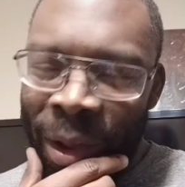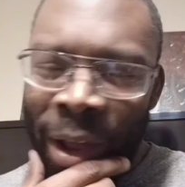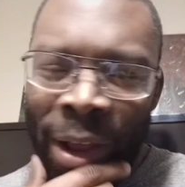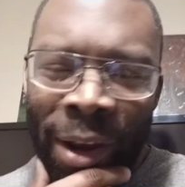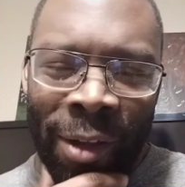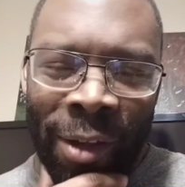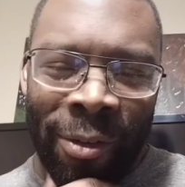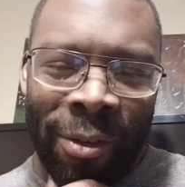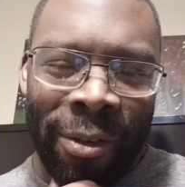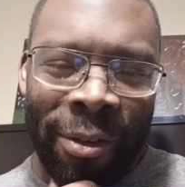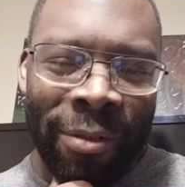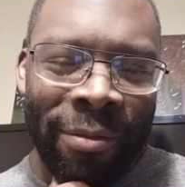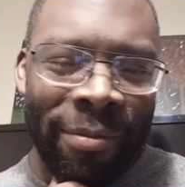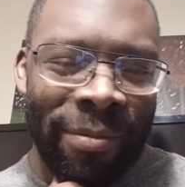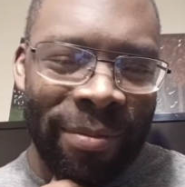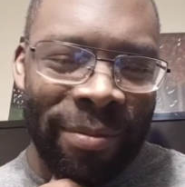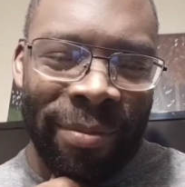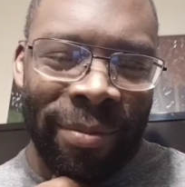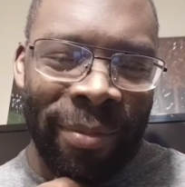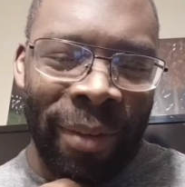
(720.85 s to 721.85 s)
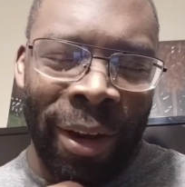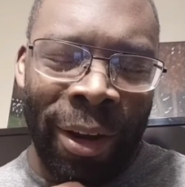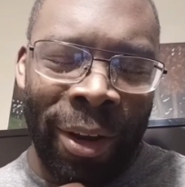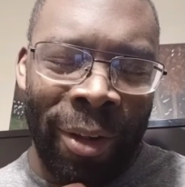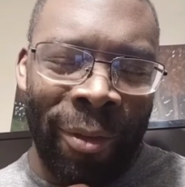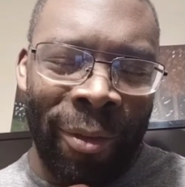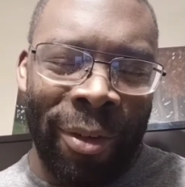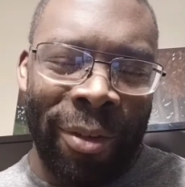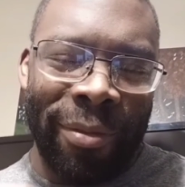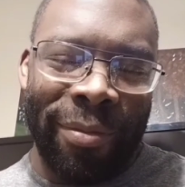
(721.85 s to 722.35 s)
I love her. I
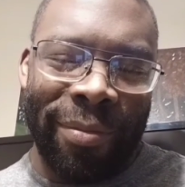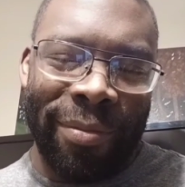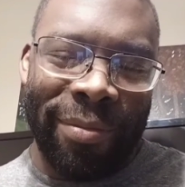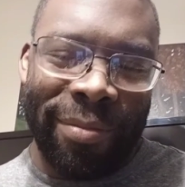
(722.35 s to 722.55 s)
love her.